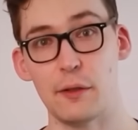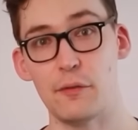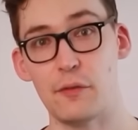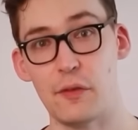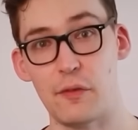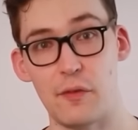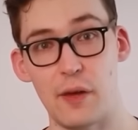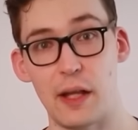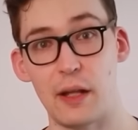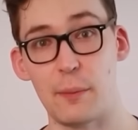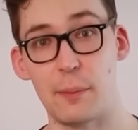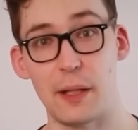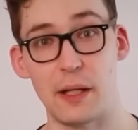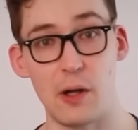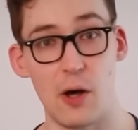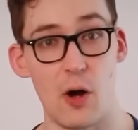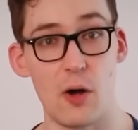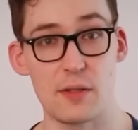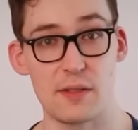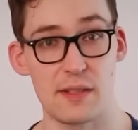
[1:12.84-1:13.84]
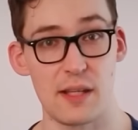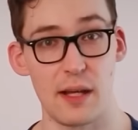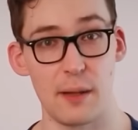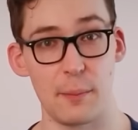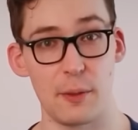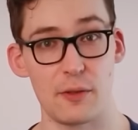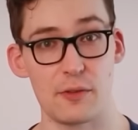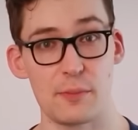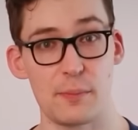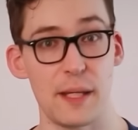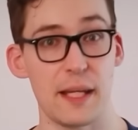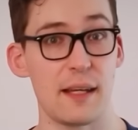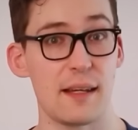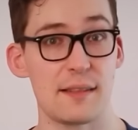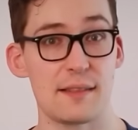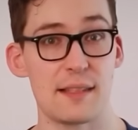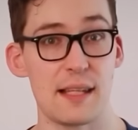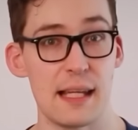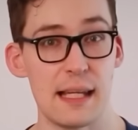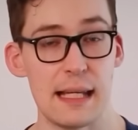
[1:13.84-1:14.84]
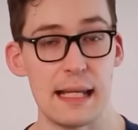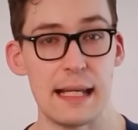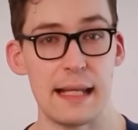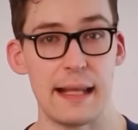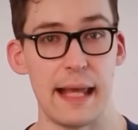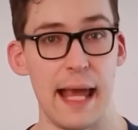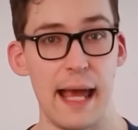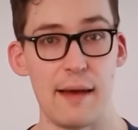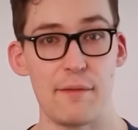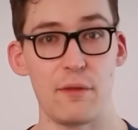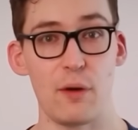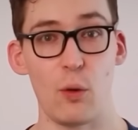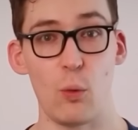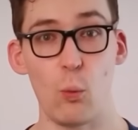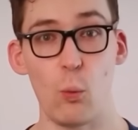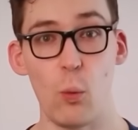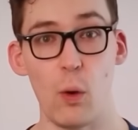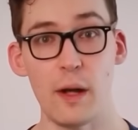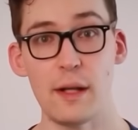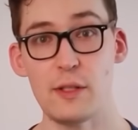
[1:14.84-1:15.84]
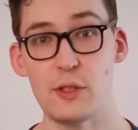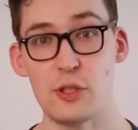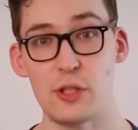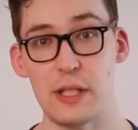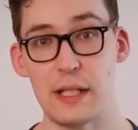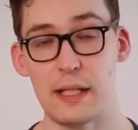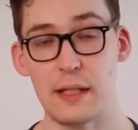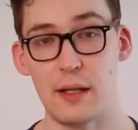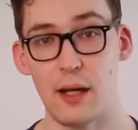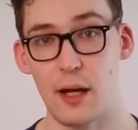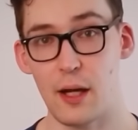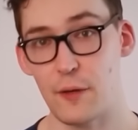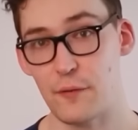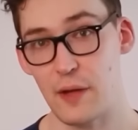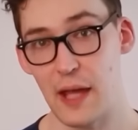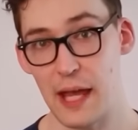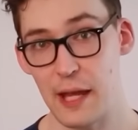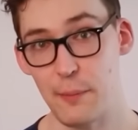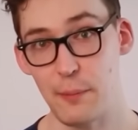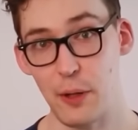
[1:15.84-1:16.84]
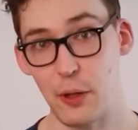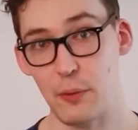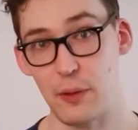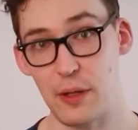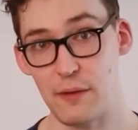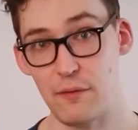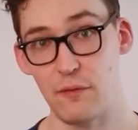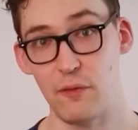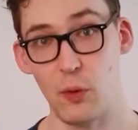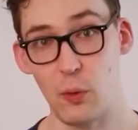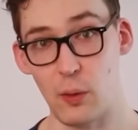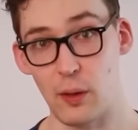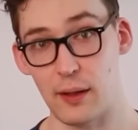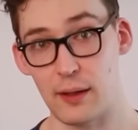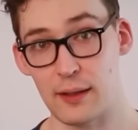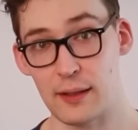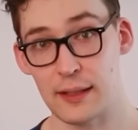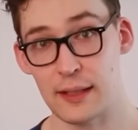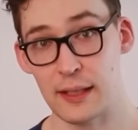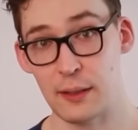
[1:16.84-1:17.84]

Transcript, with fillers: of developing Alzheimer's because they have one gene of ApoE4,